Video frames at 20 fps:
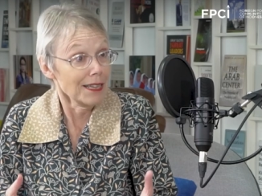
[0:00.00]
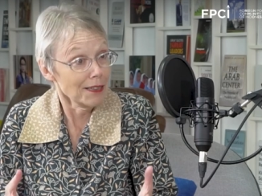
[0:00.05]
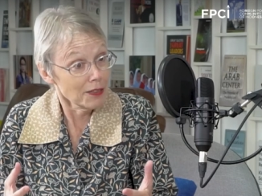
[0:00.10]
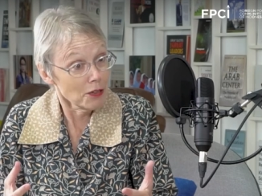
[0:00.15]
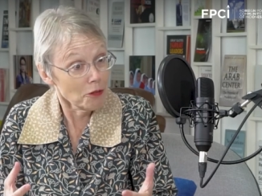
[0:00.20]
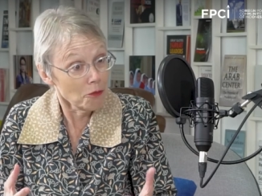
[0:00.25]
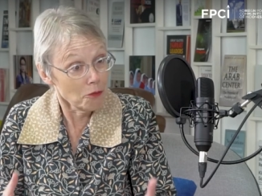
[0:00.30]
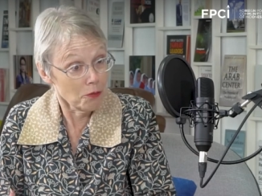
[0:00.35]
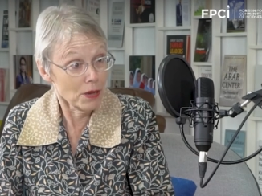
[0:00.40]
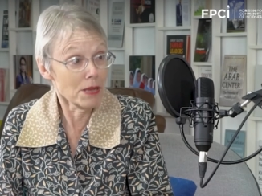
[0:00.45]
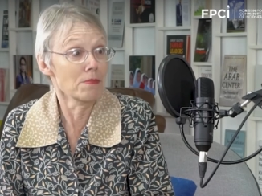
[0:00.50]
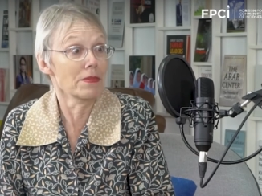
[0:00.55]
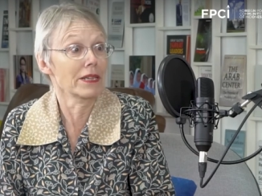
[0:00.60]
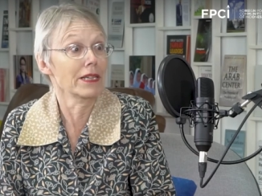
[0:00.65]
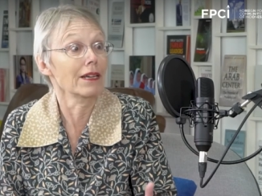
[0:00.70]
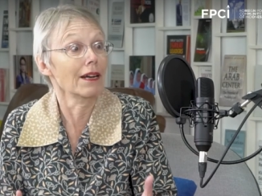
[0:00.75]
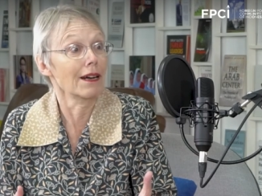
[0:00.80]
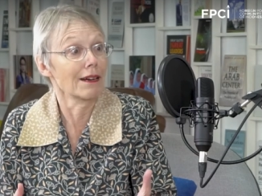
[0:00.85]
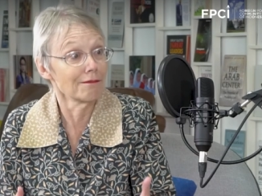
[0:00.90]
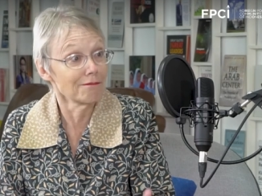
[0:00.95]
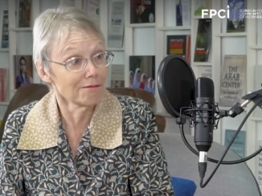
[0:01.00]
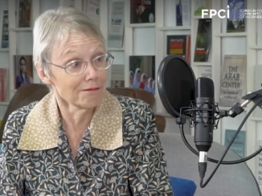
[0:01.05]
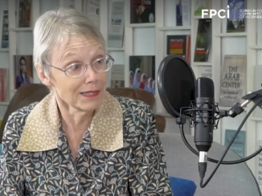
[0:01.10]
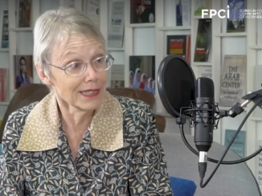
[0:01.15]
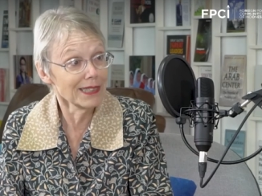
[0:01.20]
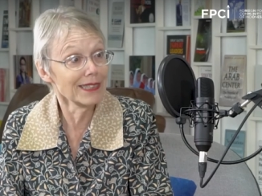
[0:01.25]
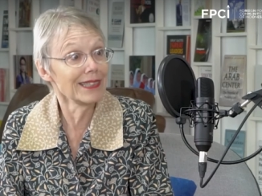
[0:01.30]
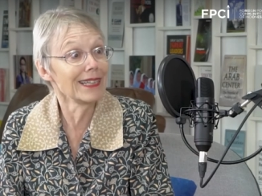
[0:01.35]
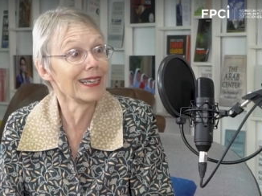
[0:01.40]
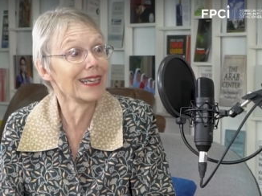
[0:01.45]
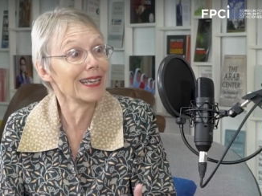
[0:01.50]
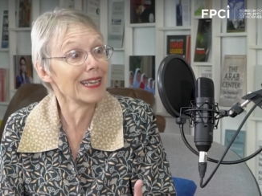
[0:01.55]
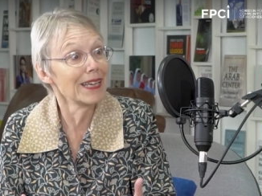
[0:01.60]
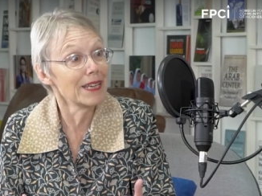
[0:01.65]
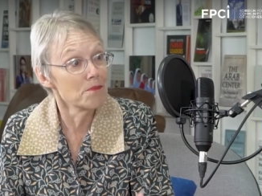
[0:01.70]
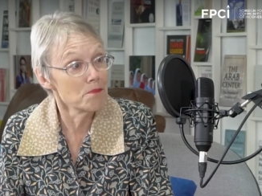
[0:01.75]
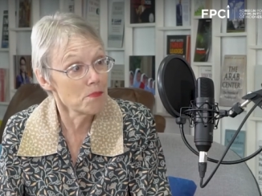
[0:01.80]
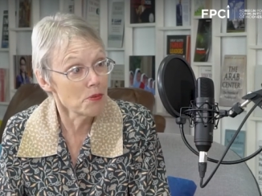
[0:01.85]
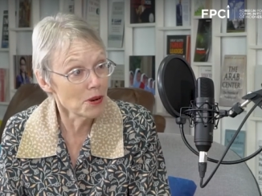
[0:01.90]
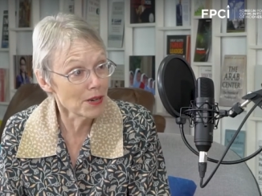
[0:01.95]
the women are really
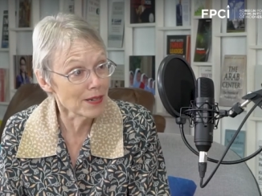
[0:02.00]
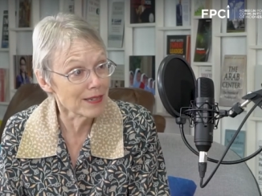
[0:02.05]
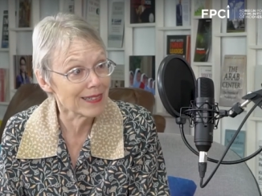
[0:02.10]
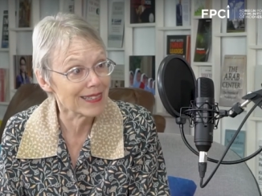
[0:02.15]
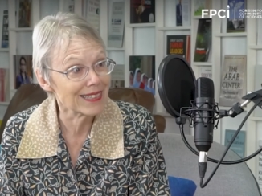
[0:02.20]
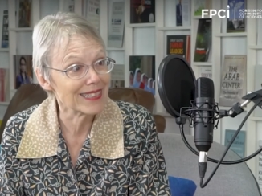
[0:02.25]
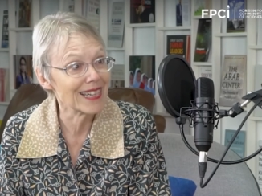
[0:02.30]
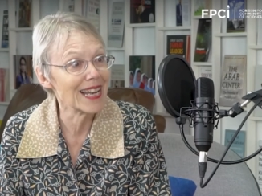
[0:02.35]
important,